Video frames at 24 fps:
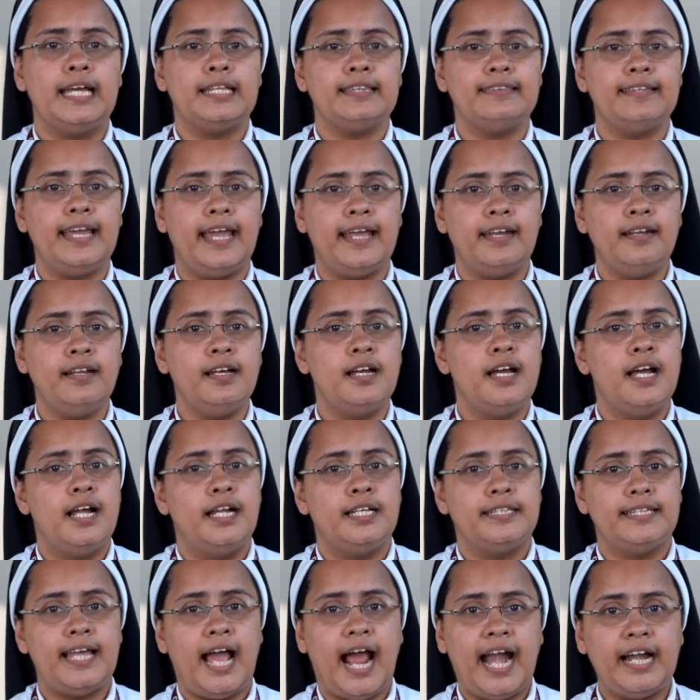Then
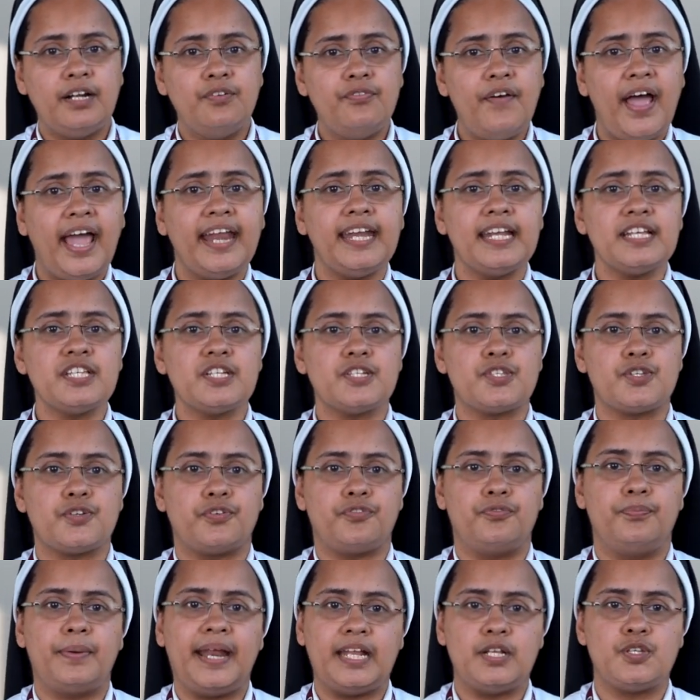the advantages
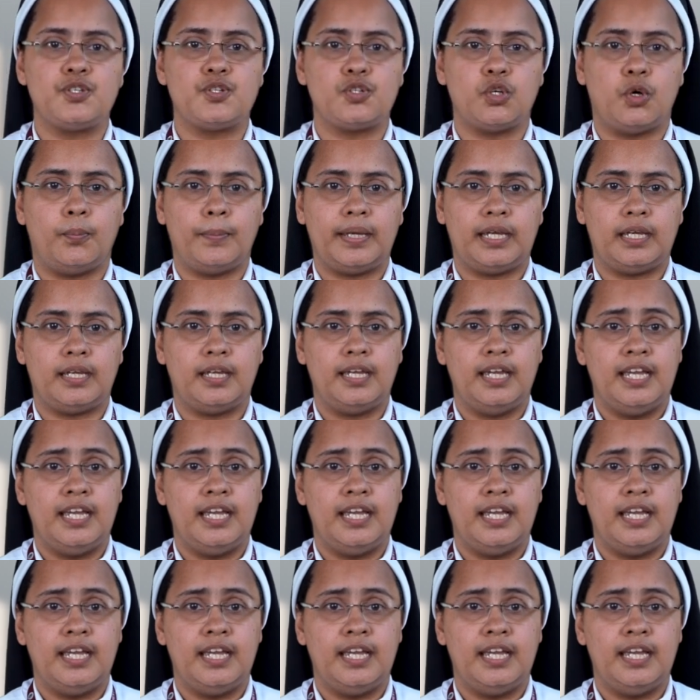of brainstorming.